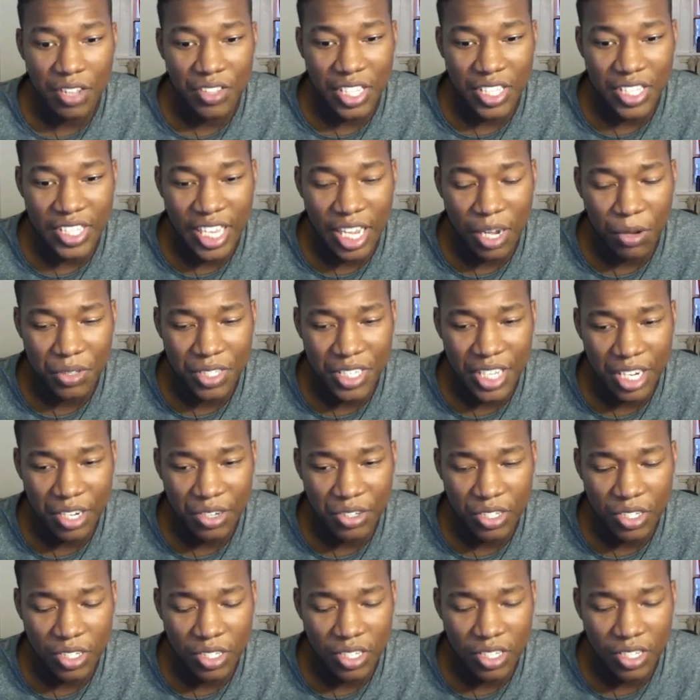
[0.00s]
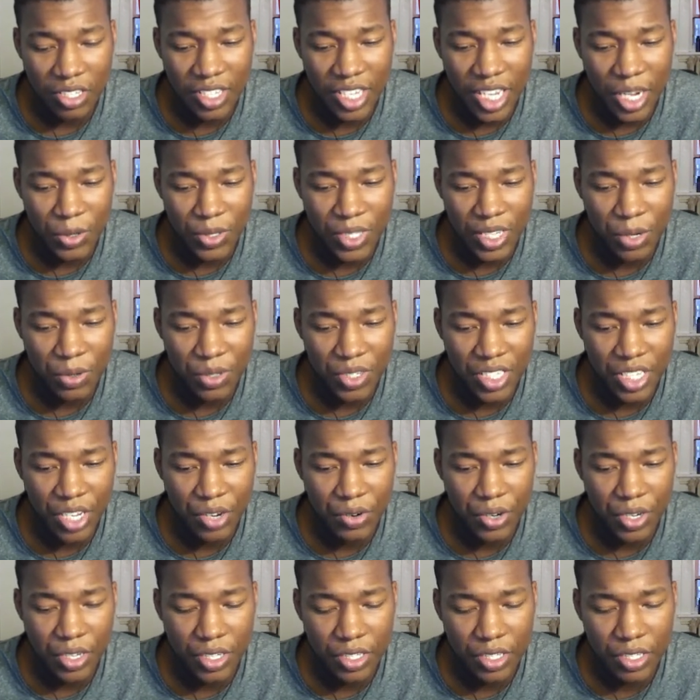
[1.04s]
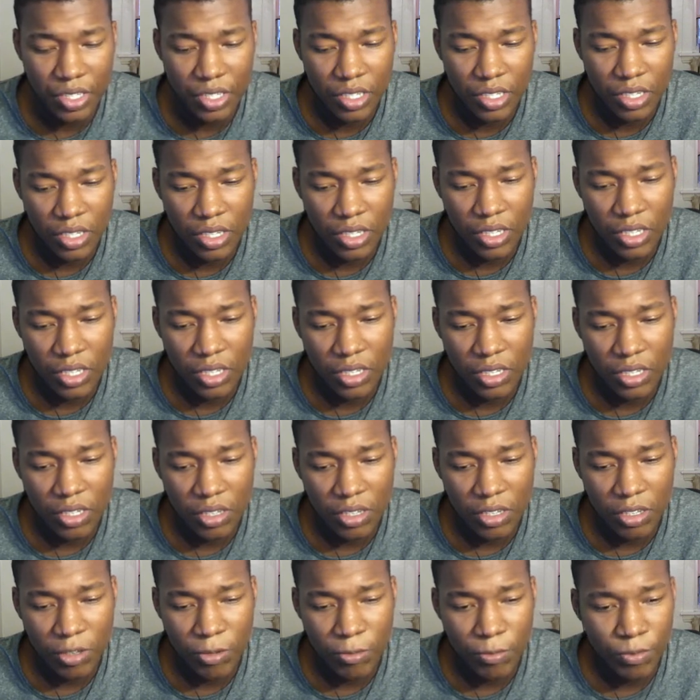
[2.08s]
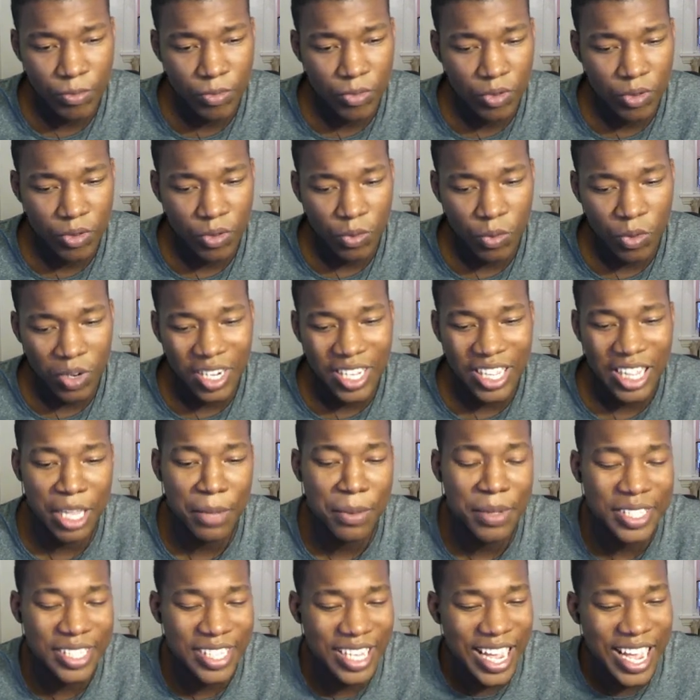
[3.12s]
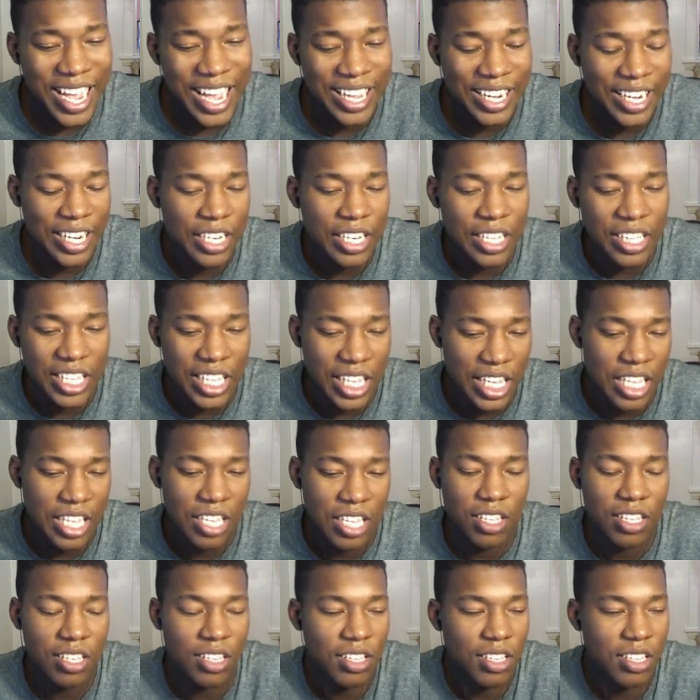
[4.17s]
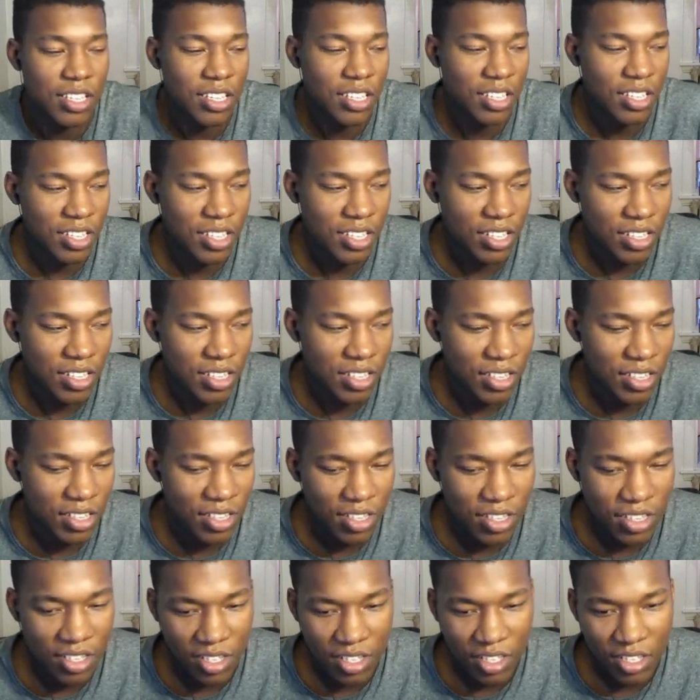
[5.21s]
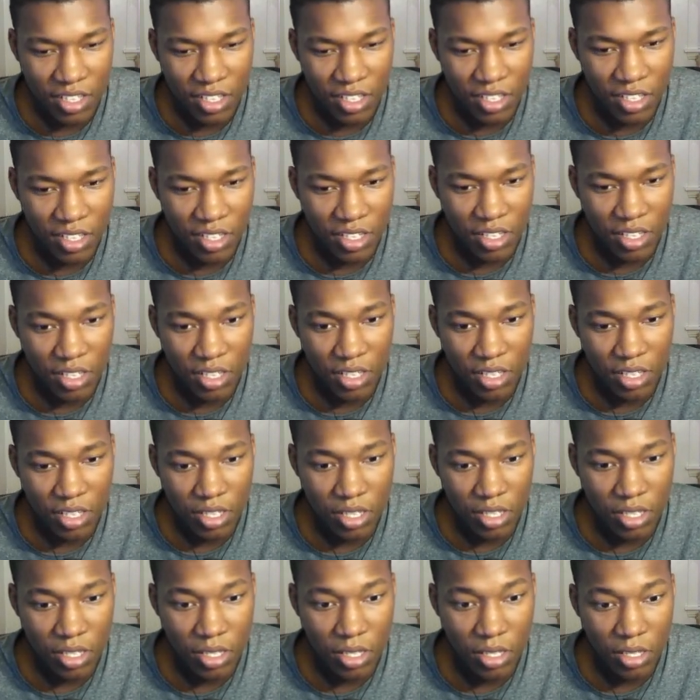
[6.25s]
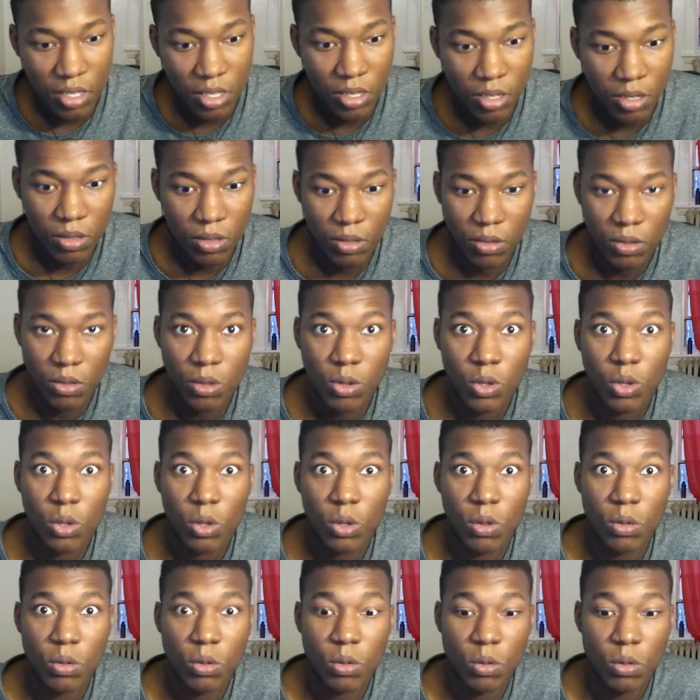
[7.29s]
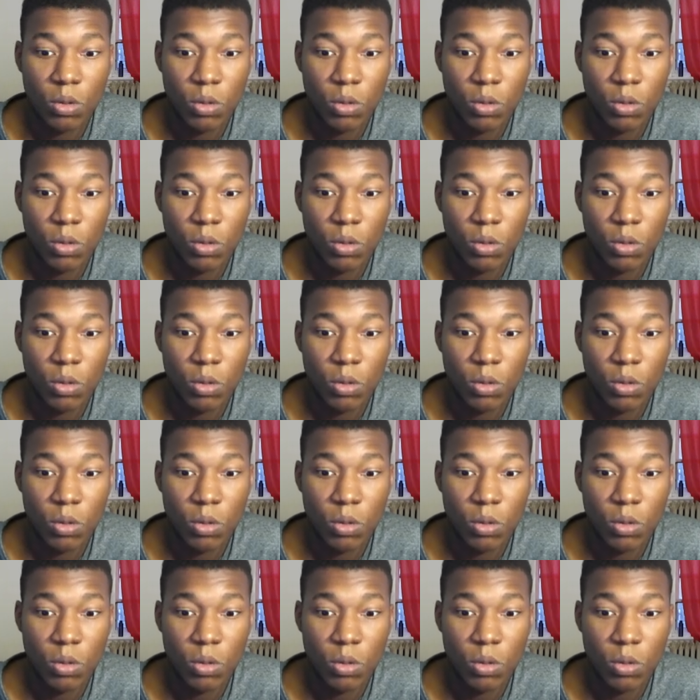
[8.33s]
uh, the Telltale the Telltale series with Clementine and Lee. mom died. You have to help